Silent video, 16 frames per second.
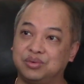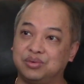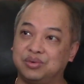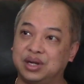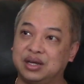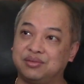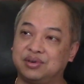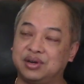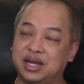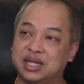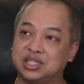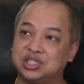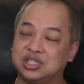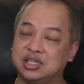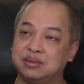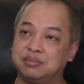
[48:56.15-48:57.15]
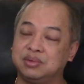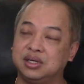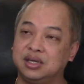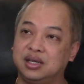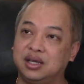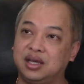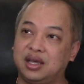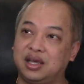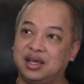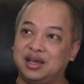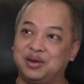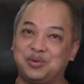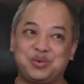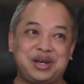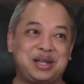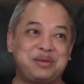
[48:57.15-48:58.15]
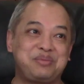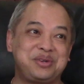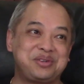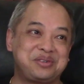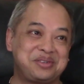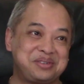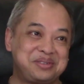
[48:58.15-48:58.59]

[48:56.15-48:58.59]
whatever, at ship. We had beer.